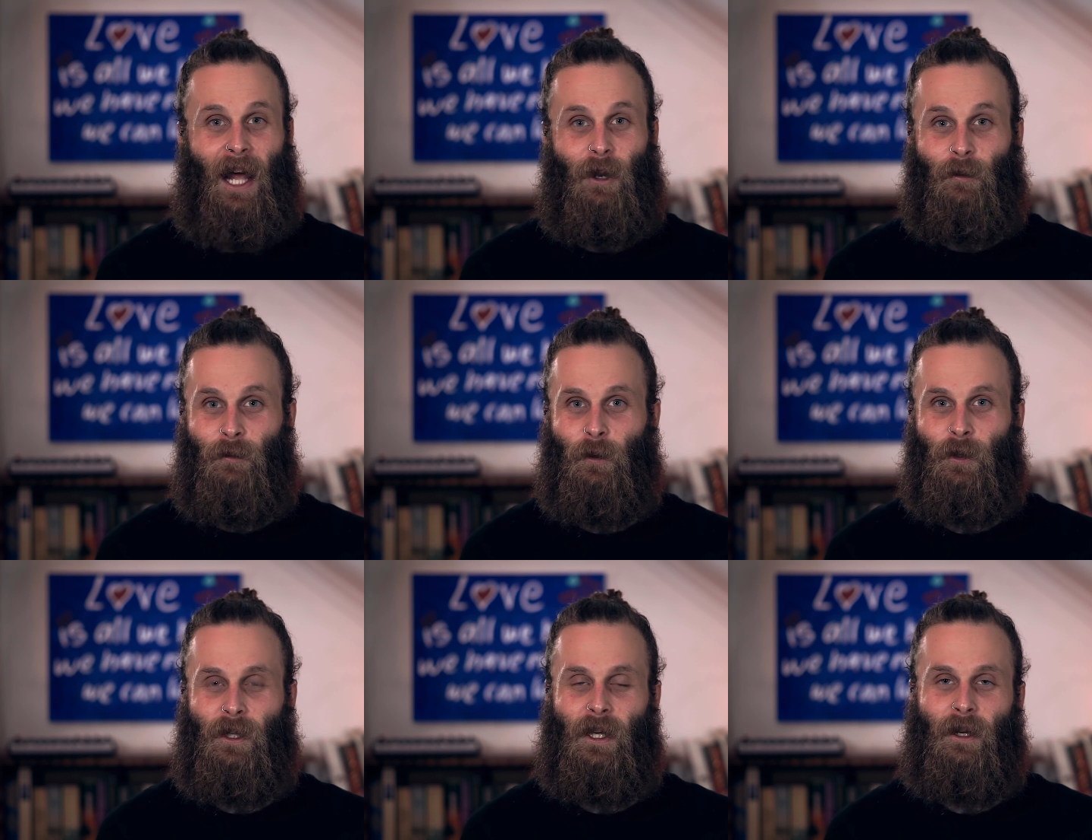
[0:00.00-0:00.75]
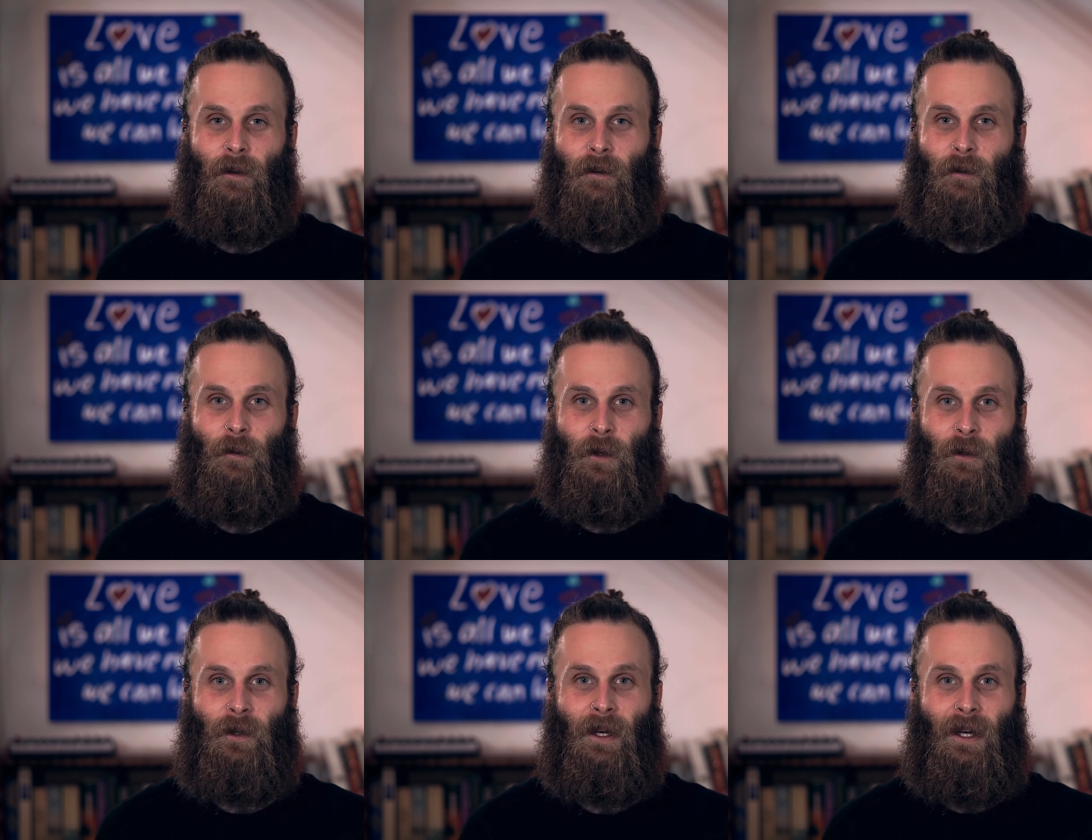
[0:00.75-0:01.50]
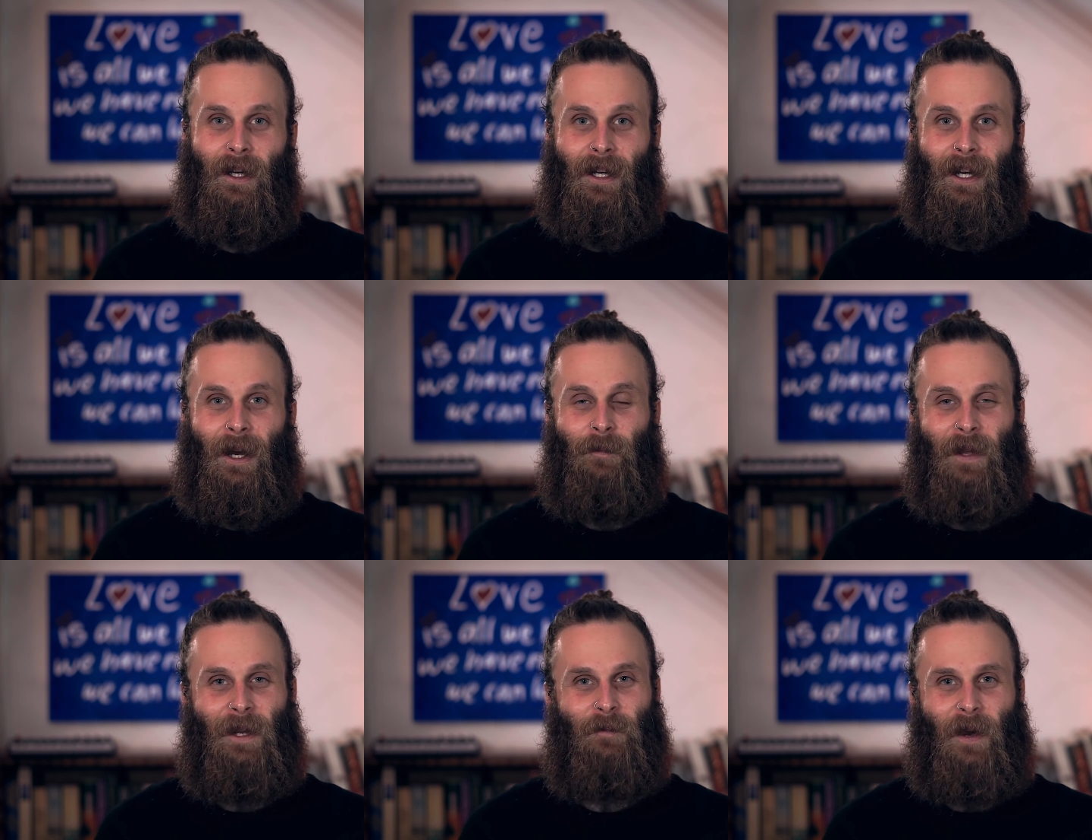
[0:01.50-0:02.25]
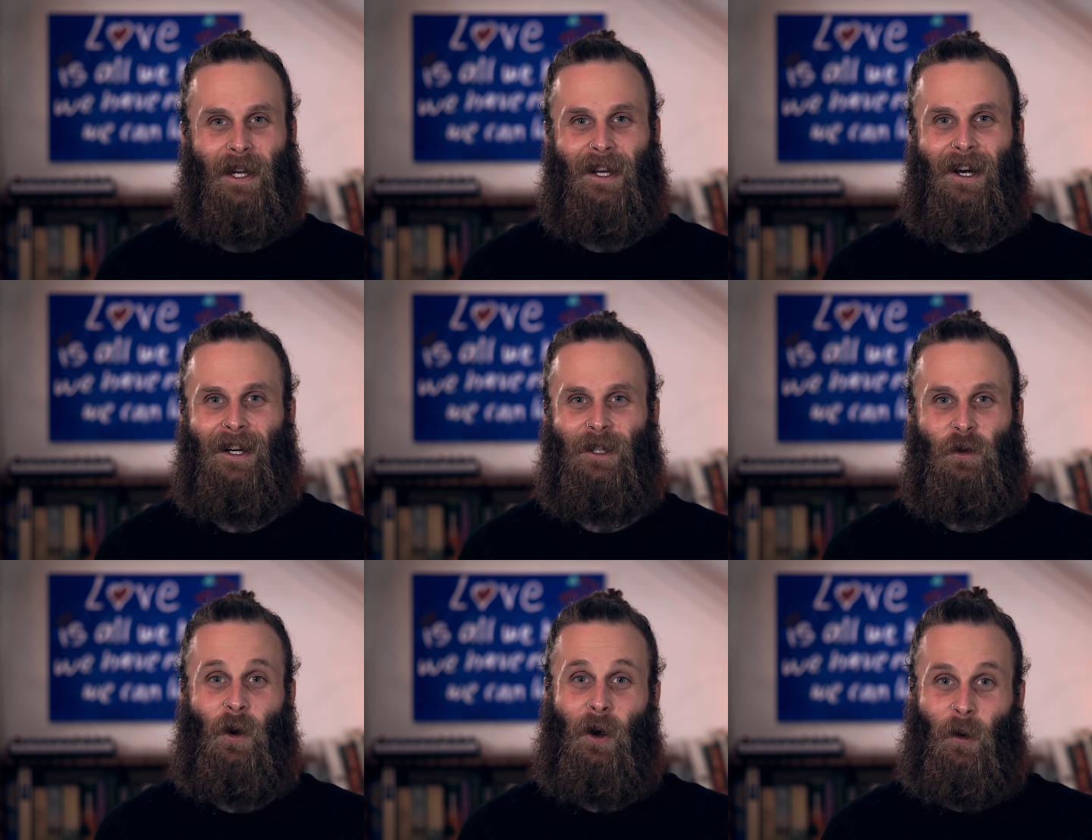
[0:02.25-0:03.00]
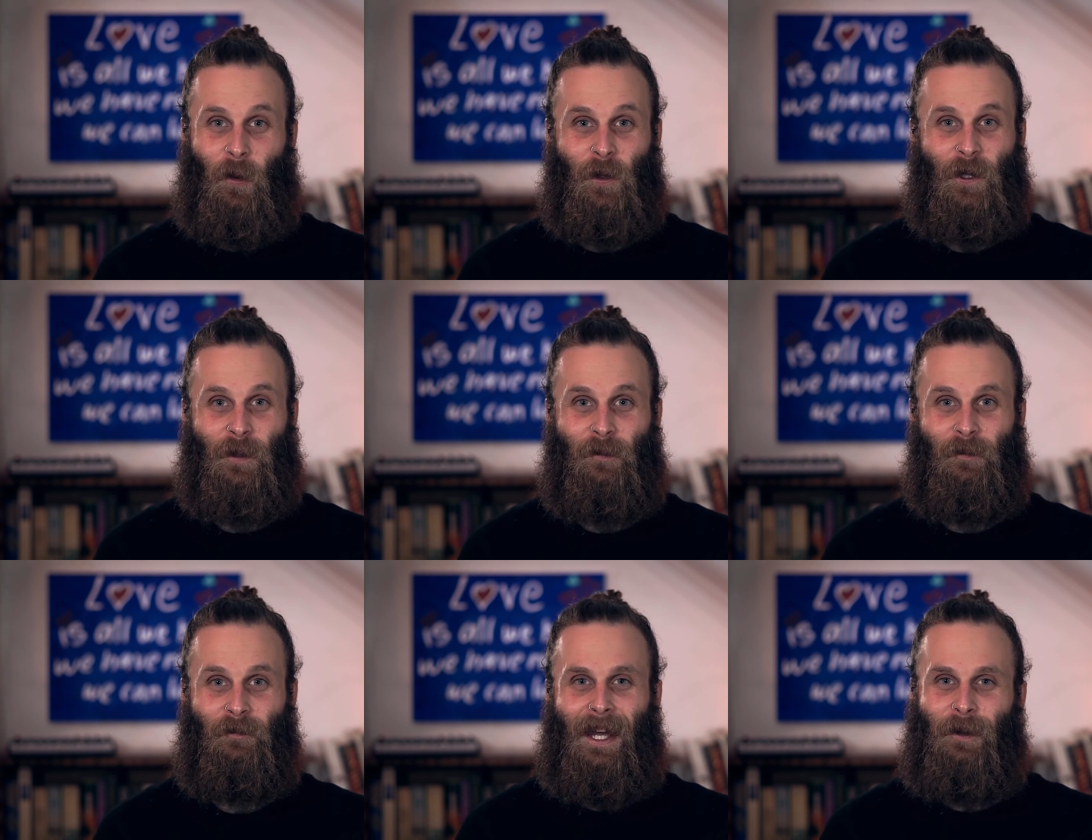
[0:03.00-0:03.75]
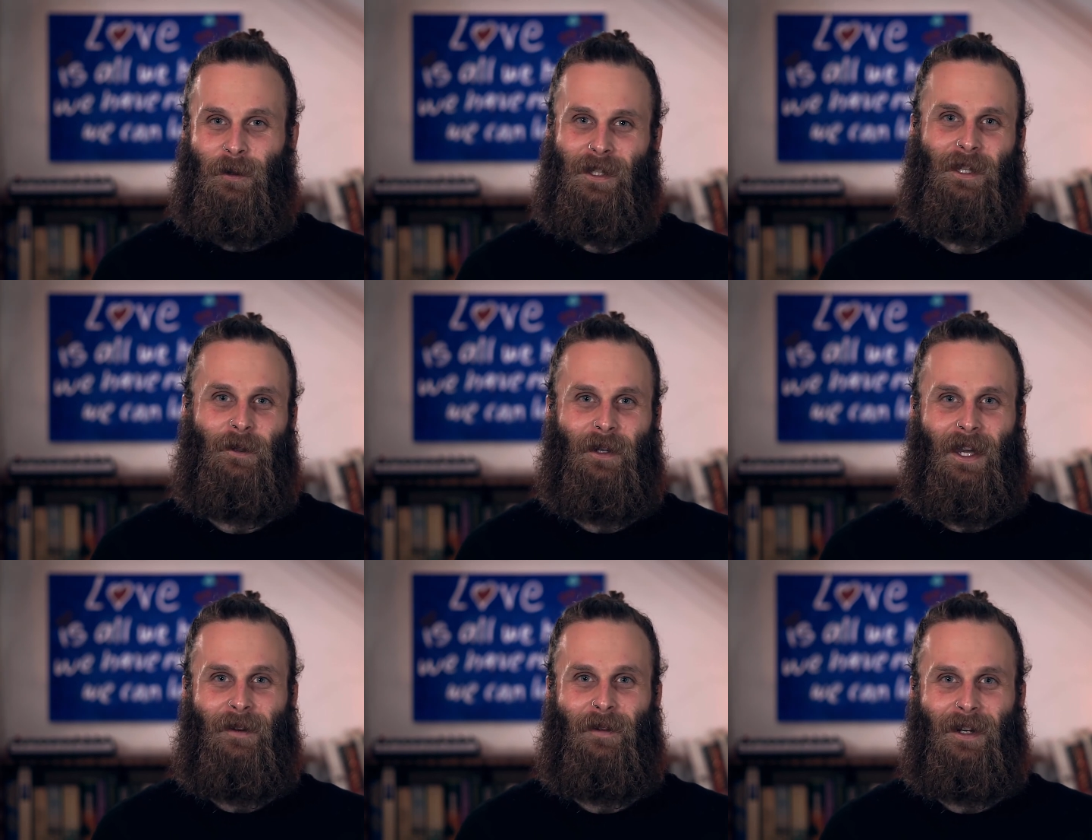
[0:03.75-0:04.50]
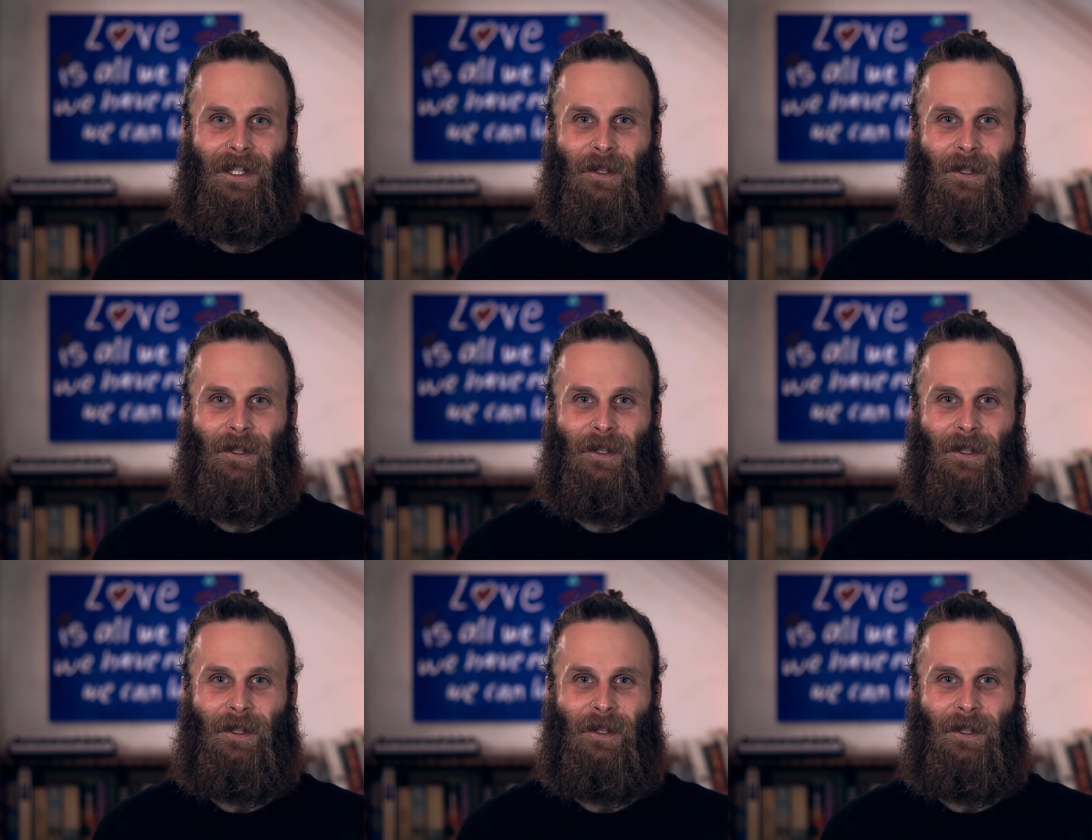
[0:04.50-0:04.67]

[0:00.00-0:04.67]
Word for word: I look forward to hearing from you. I'm Nate Maingard. You are awesome and I will see you again very